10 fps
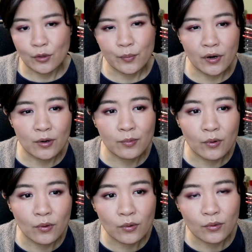
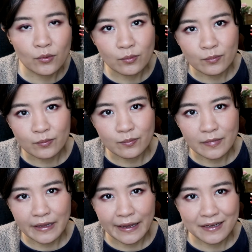purple
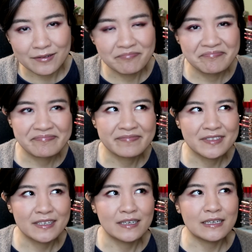like
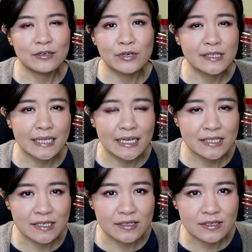
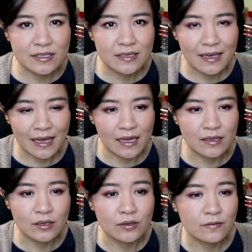iridescent
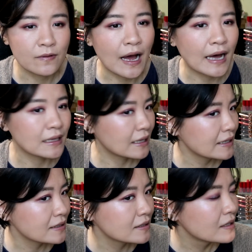kind of
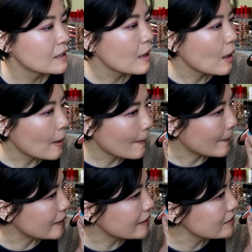highlight,
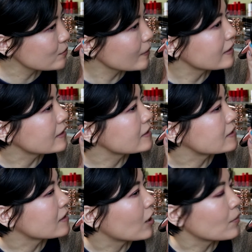but this one is
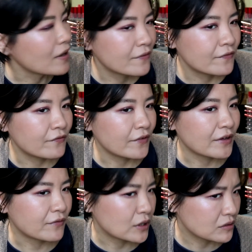not my
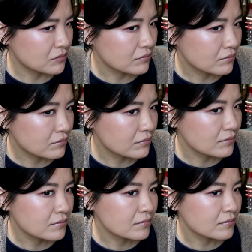favorite.
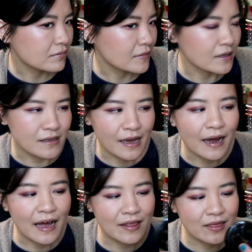Yeah,
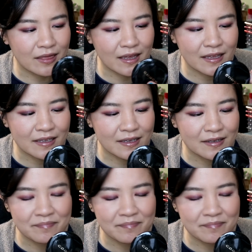I think,